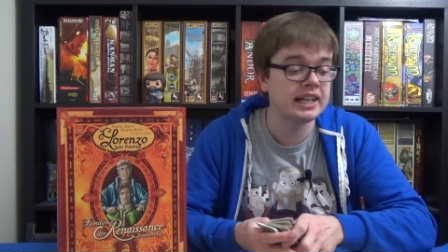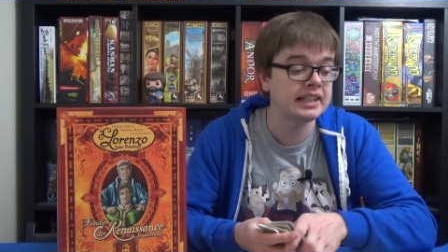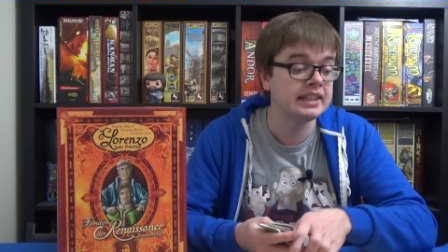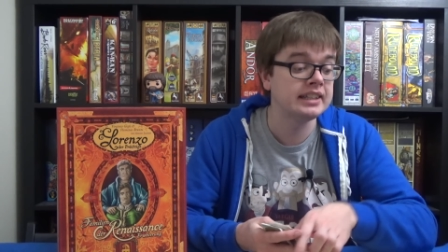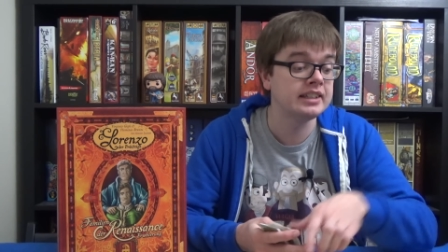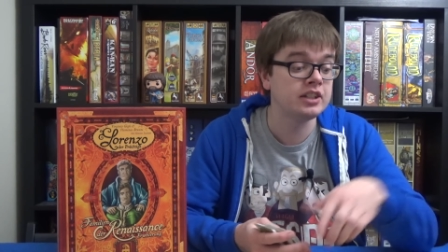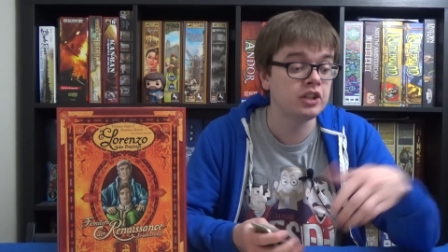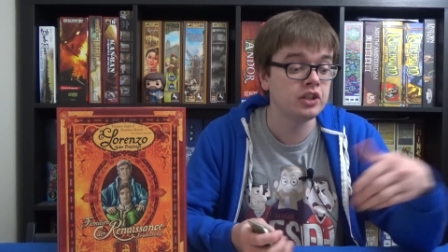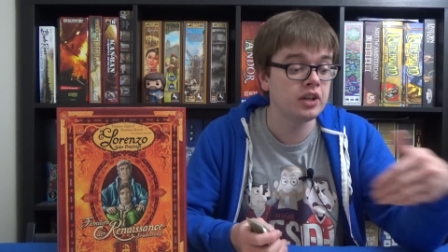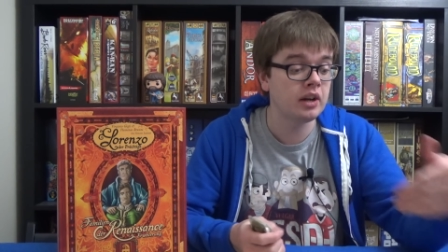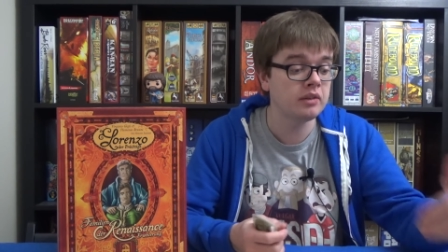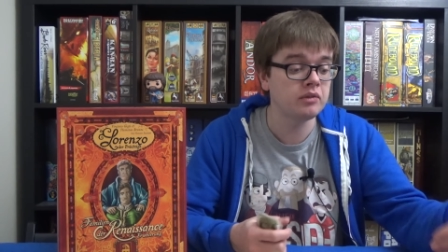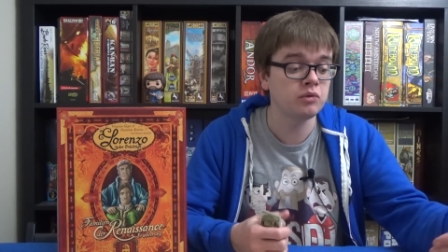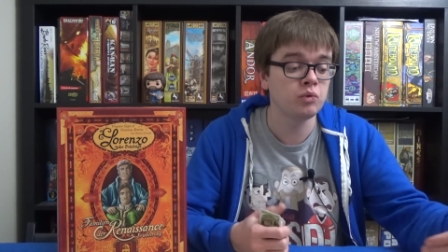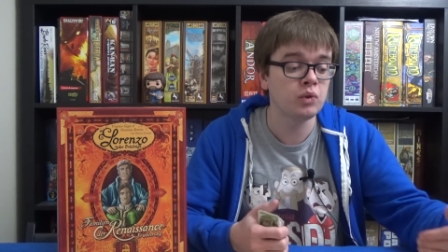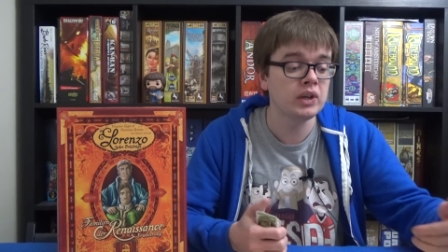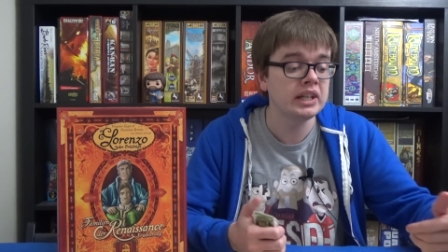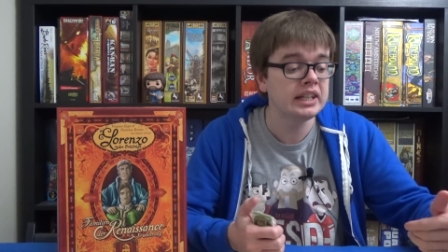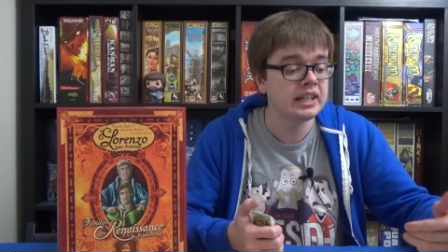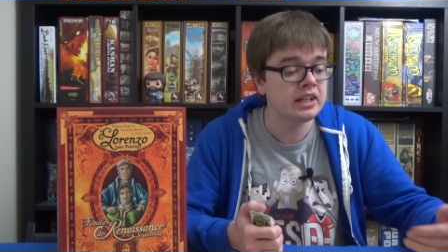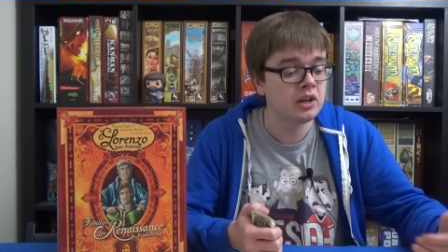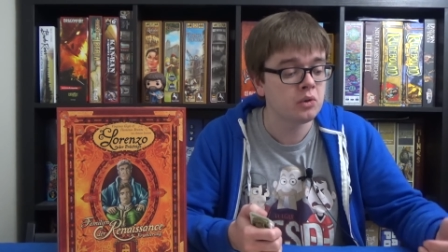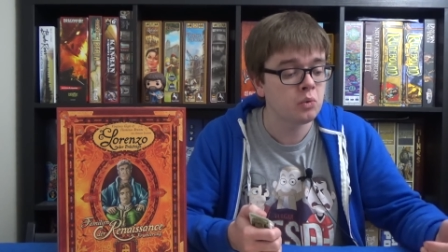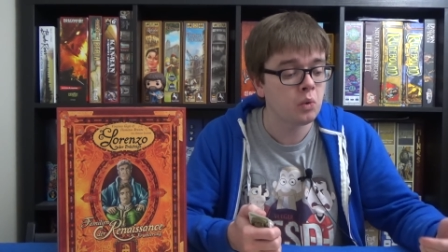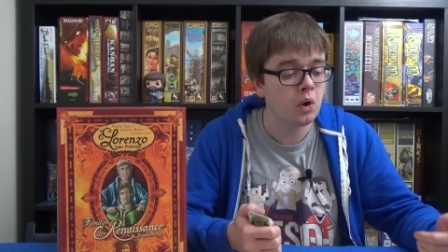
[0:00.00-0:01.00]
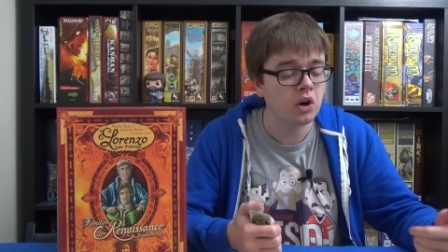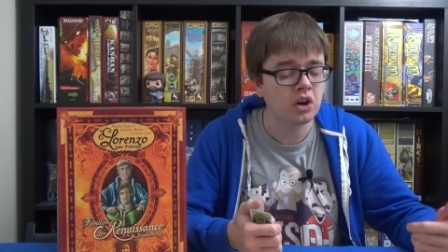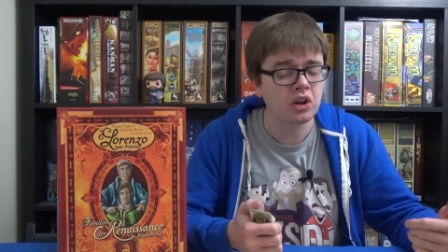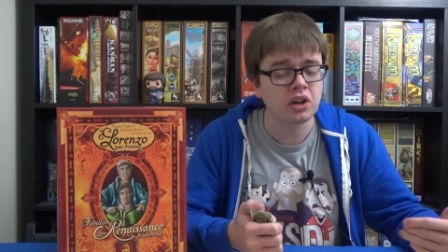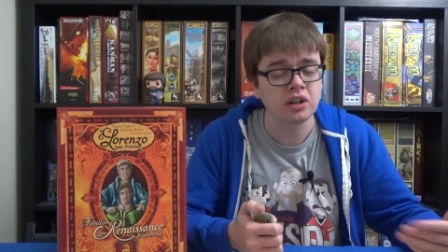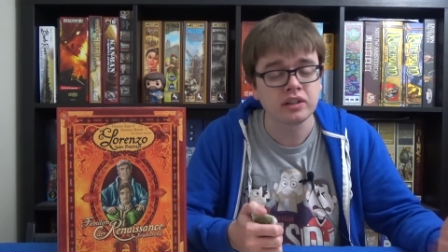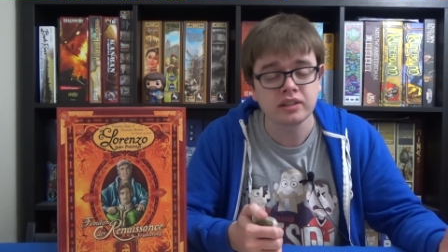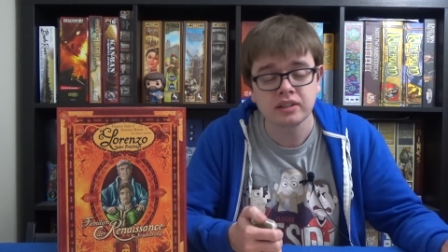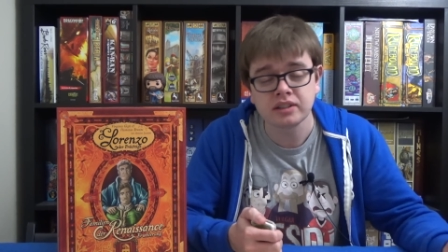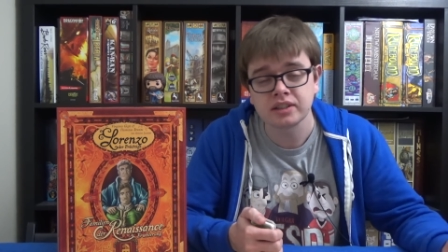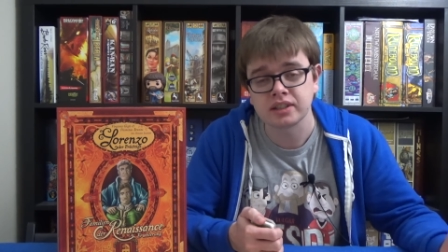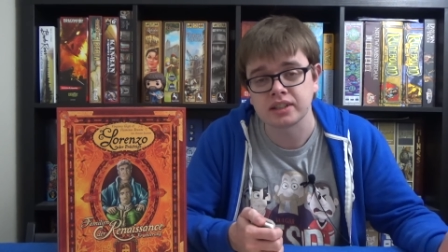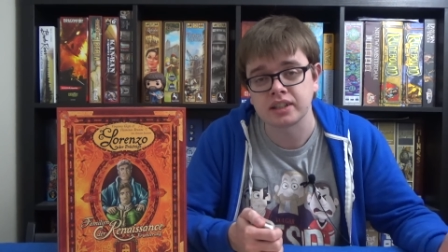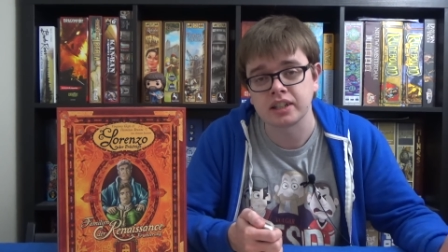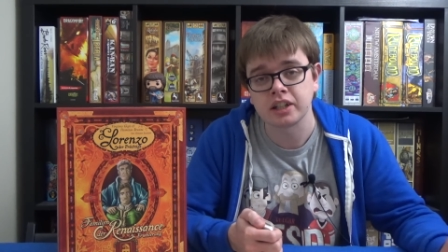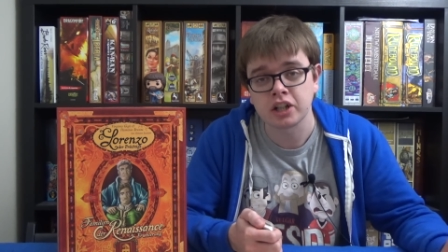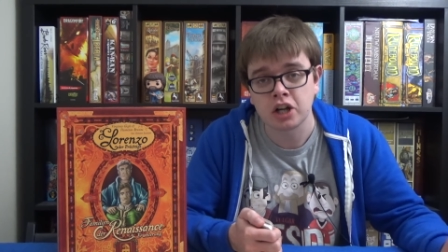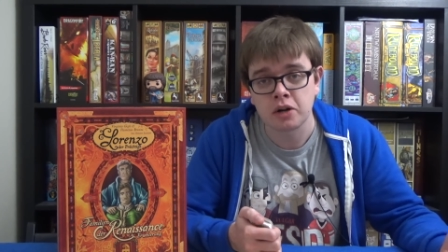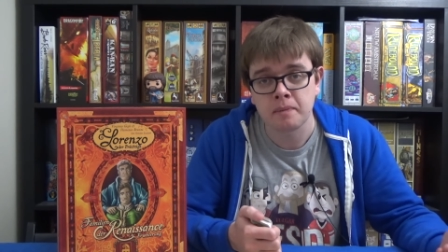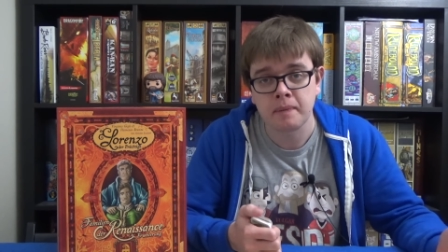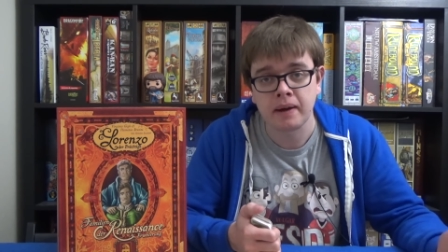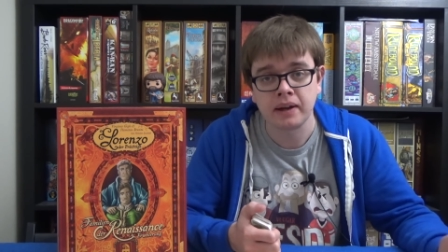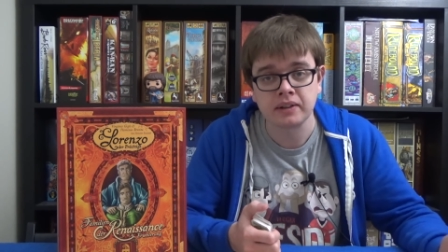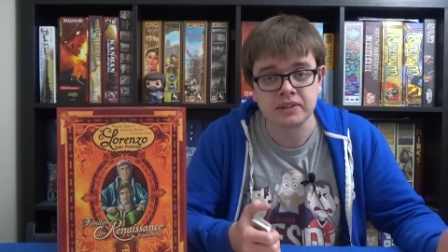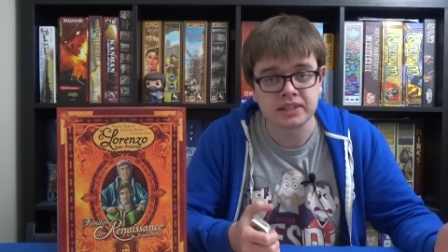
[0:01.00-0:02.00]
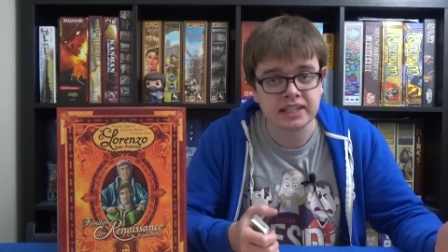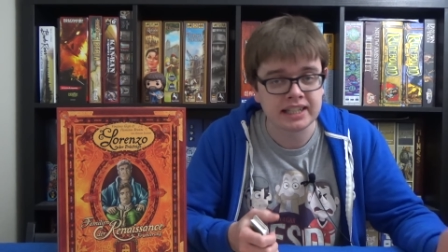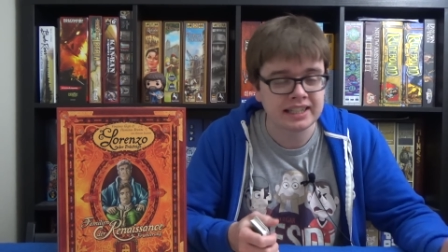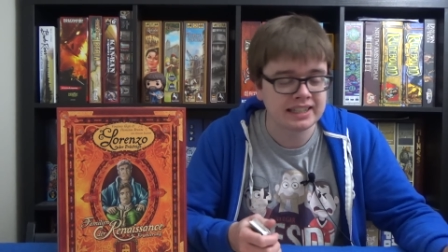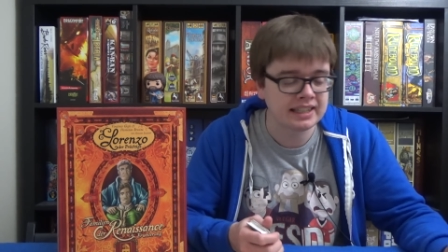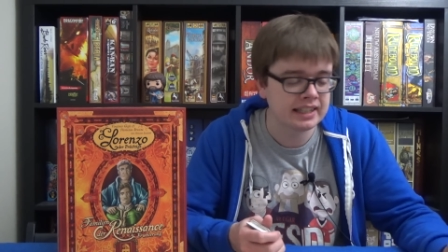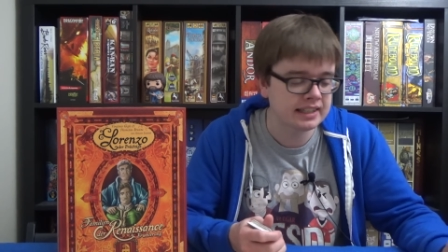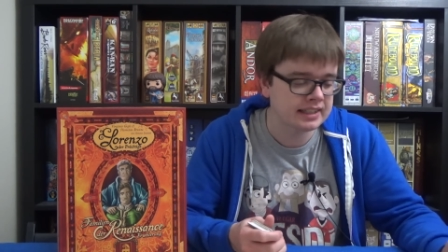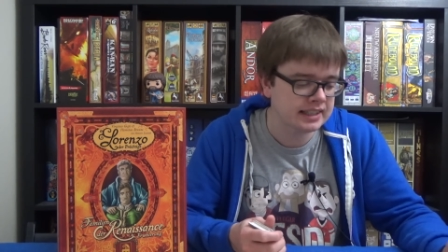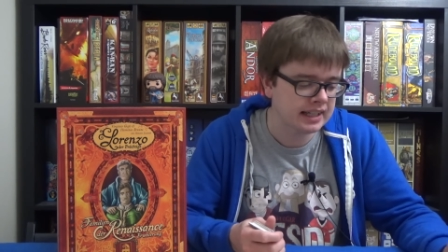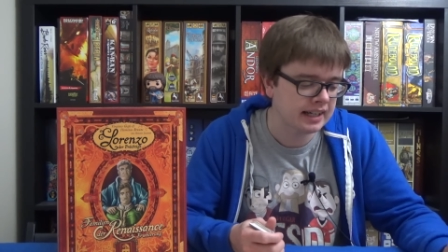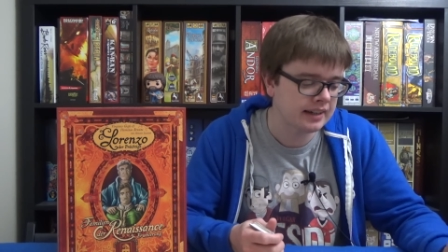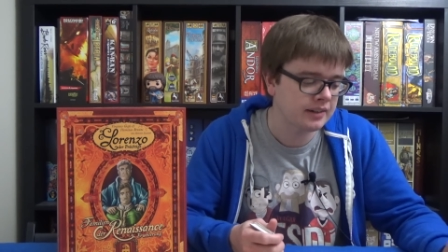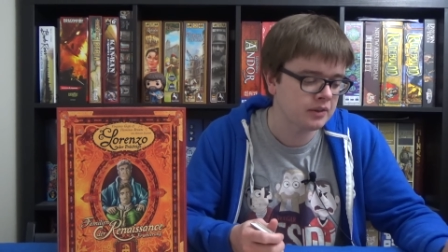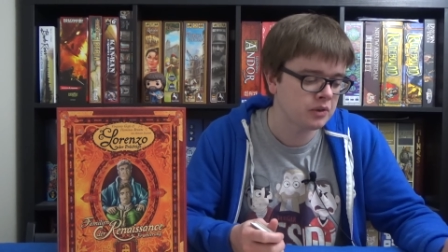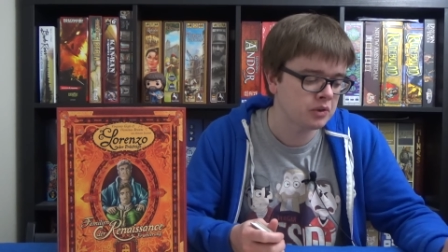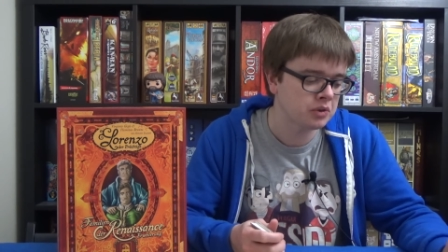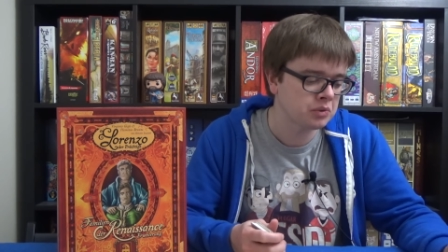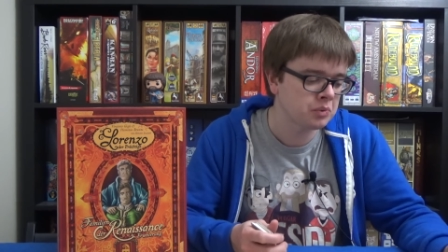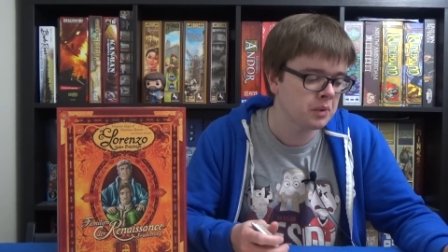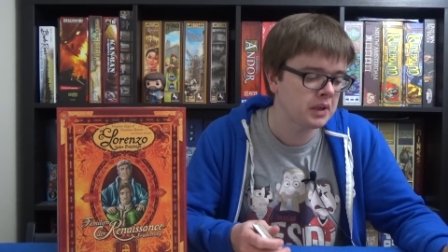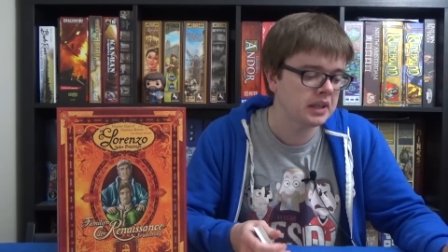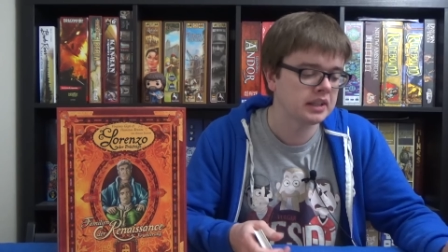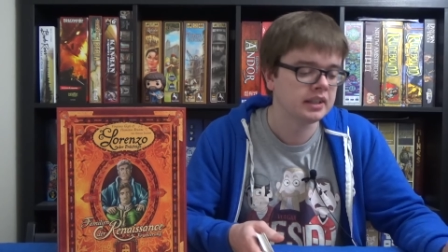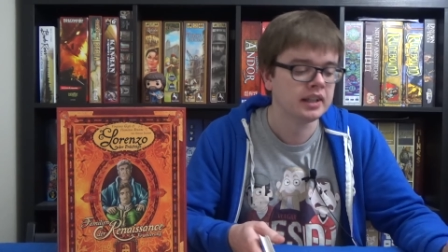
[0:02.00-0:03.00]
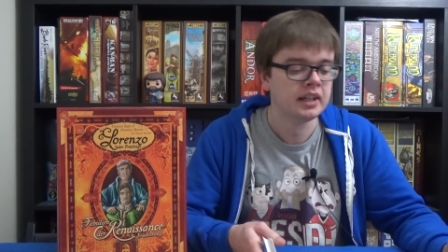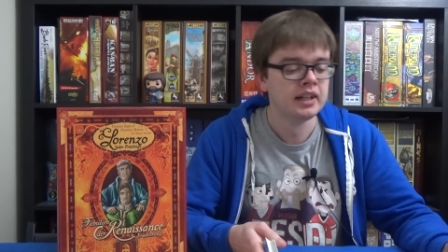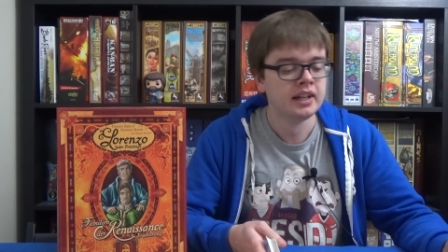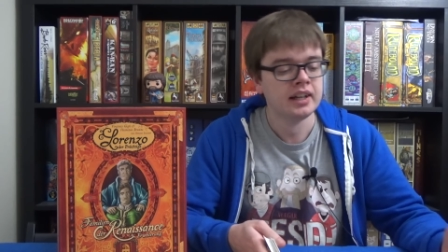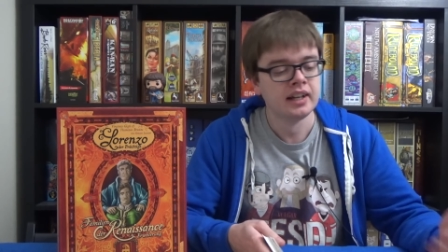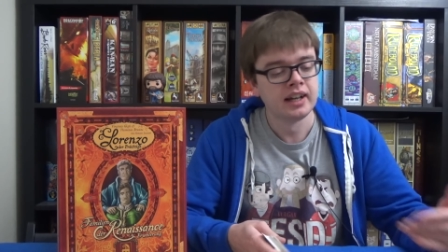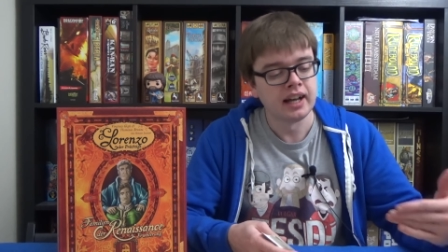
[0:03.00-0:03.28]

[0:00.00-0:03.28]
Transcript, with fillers: and you don't really know what colours are going to come out in the tower as well.